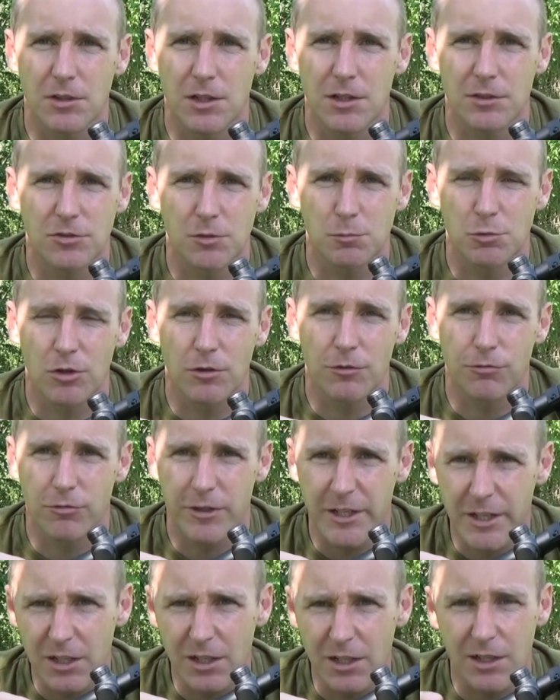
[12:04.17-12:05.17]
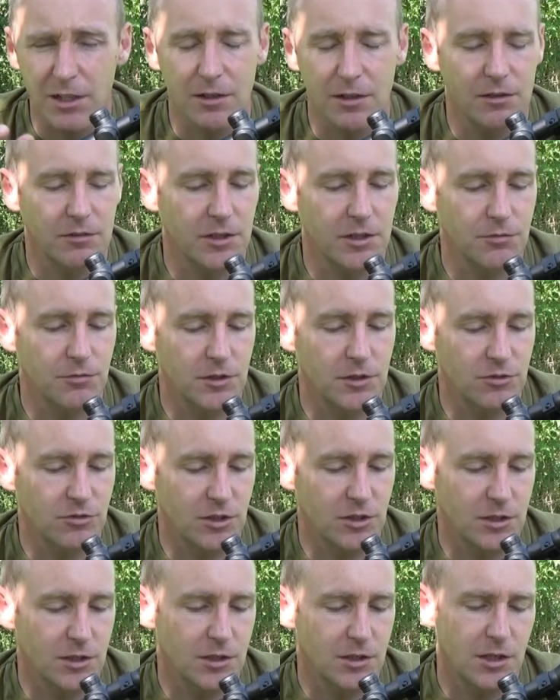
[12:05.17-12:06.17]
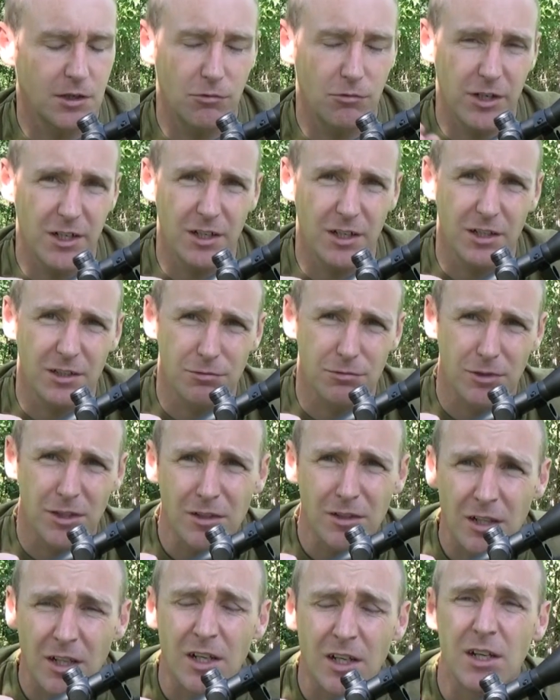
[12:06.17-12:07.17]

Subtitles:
some sort of rating, and I'll give this a rating as well.